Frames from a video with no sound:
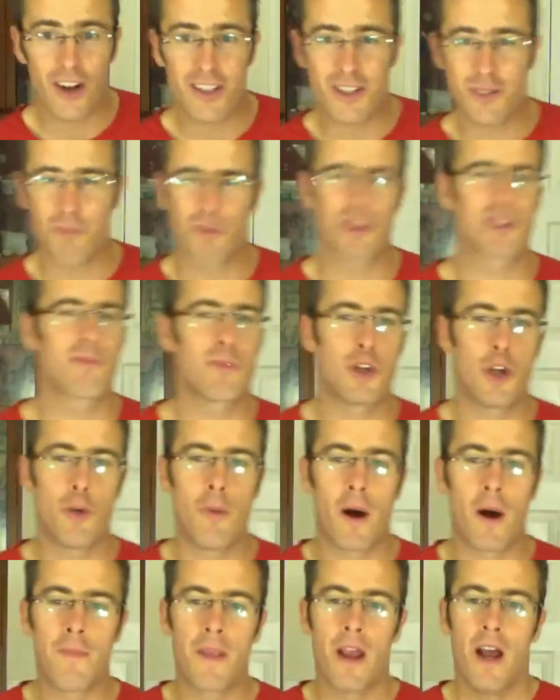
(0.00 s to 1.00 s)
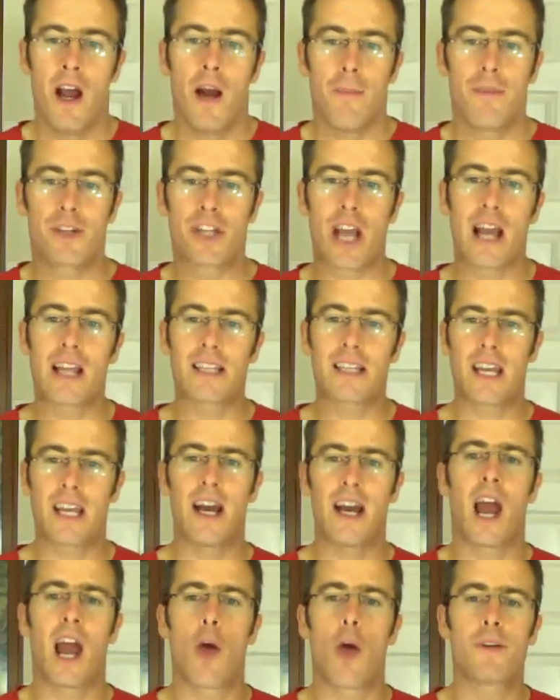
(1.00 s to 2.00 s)
and want some humor. Michelle is here.
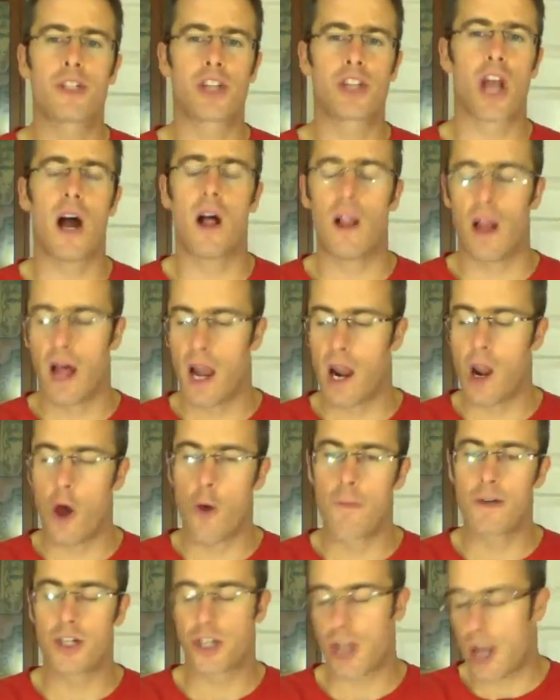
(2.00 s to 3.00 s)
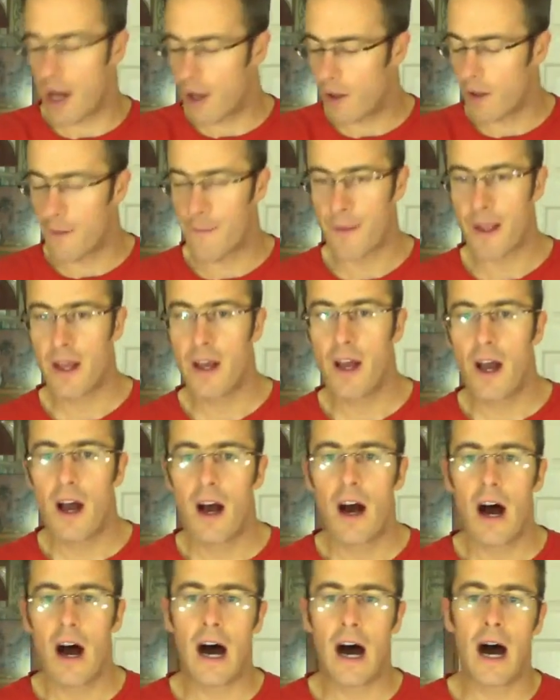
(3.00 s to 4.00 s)
Hello, Michelle.
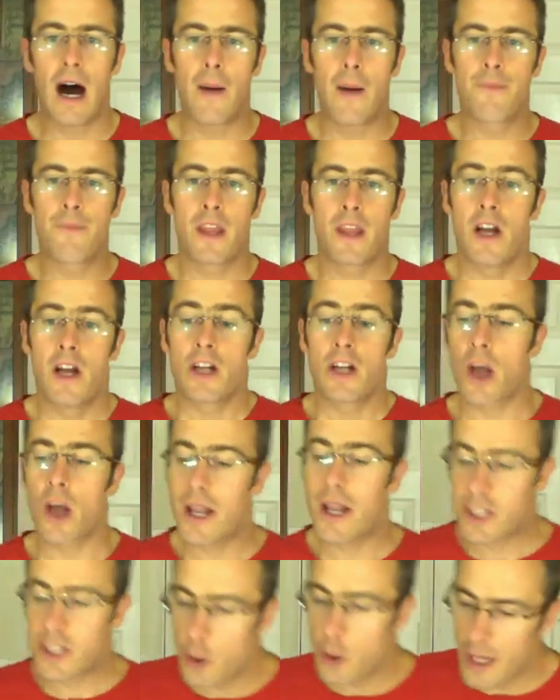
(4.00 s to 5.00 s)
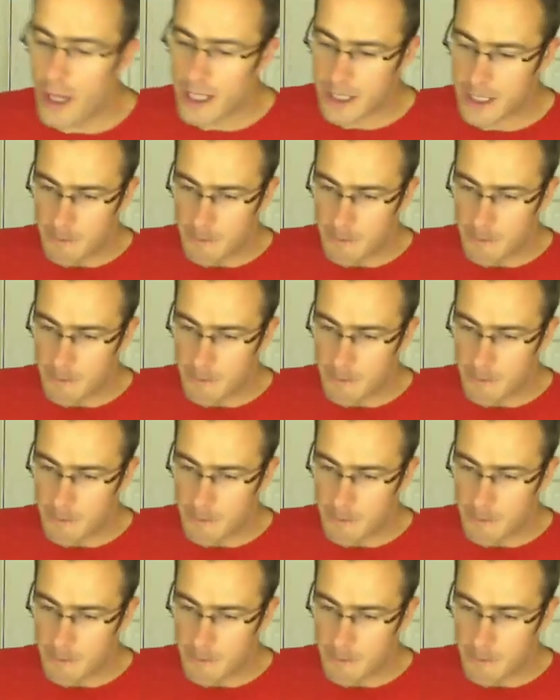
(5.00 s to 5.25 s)
So let's do this.